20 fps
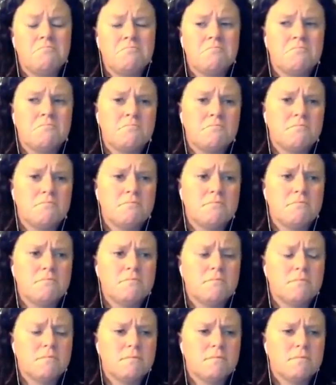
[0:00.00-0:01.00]

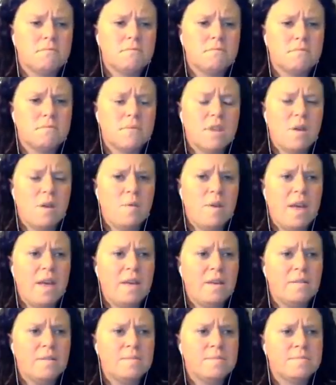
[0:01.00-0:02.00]

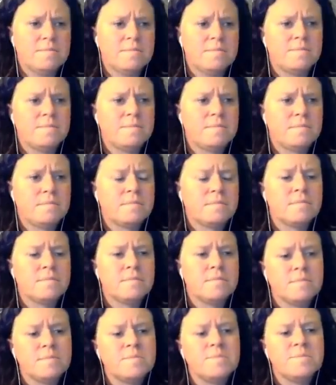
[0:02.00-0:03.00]

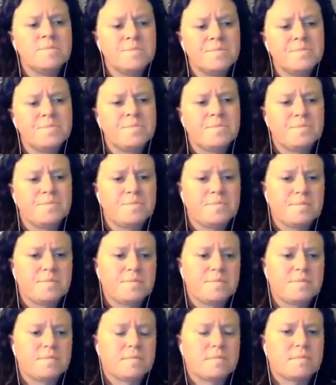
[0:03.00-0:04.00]

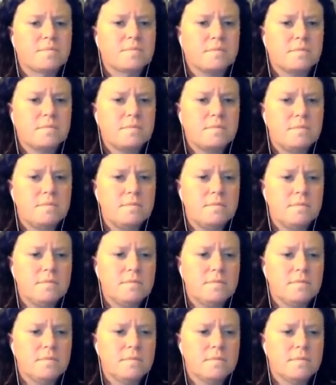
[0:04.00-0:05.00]

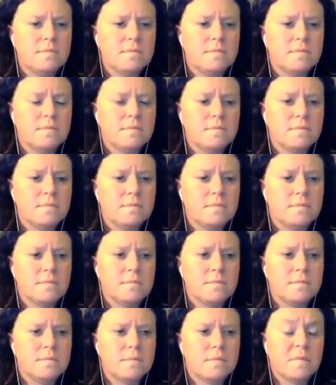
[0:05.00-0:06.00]

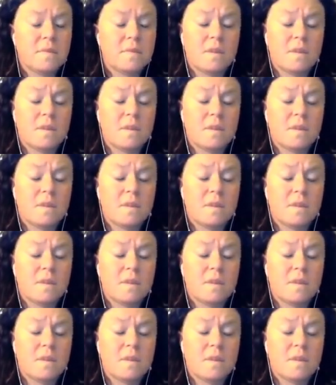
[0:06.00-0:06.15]
(not speaking)